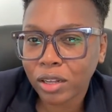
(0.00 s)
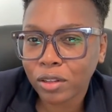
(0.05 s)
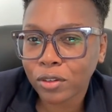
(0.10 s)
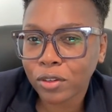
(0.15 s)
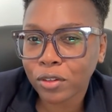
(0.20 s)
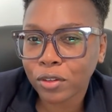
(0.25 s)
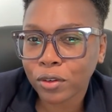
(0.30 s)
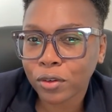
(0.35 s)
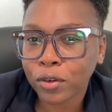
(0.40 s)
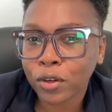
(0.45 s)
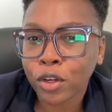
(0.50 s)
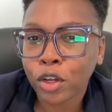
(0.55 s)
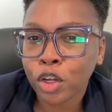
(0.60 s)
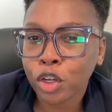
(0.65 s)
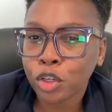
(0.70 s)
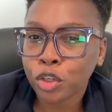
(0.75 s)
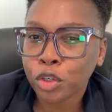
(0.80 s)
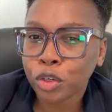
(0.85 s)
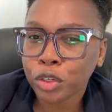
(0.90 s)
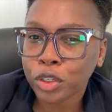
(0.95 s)
So
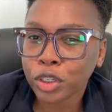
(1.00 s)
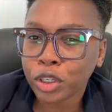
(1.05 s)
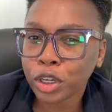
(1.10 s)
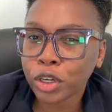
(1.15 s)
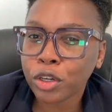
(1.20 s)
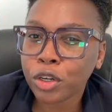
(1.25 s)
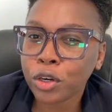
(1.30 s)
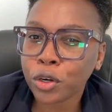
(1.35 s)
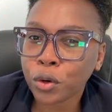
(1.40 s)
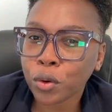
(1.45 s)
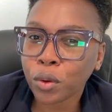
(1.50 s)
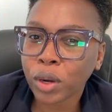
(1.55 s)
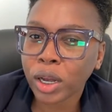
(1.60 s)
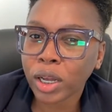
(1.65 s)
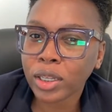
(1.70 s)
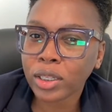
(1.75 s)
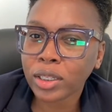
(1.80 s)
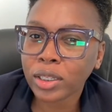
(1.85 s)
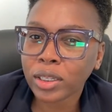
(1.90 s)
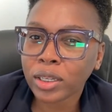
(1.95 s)
you're saying, you know what?